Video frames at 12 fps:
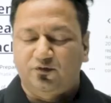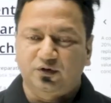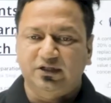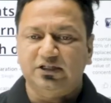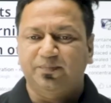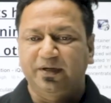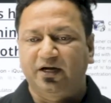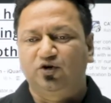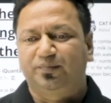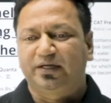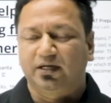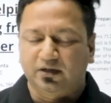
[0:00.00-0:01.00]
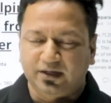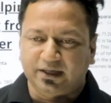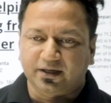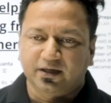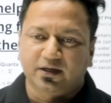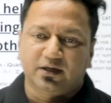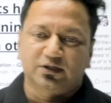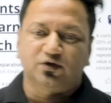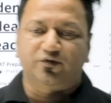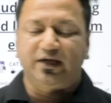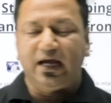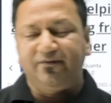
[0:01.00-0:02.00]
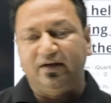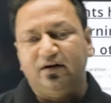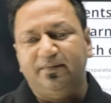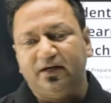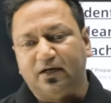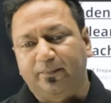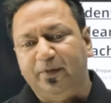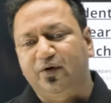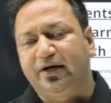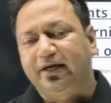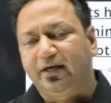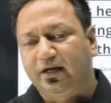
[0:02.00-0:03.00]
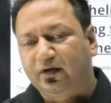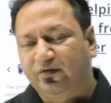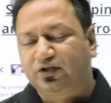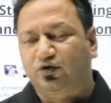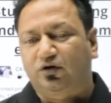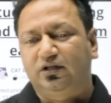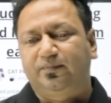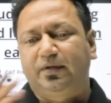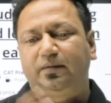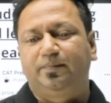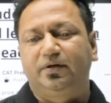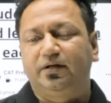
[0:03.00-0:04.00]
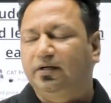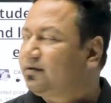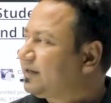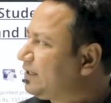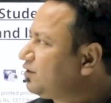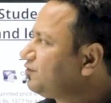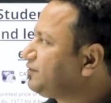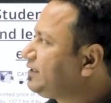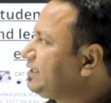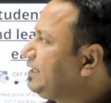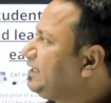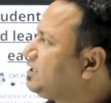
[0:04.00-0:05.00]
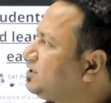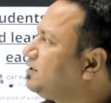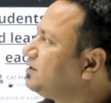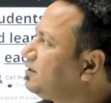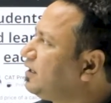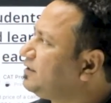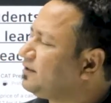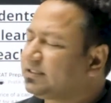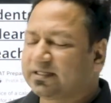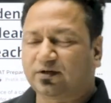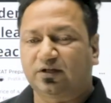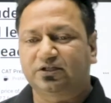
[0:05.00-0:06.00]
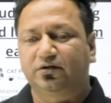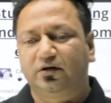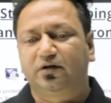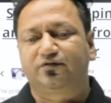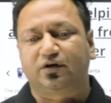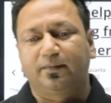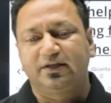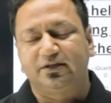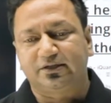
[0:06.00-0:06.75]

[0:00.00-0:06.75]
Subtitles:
Fourth is peer-to-peer learning. So we have developed a community in which all the people kind of teach others and also learn from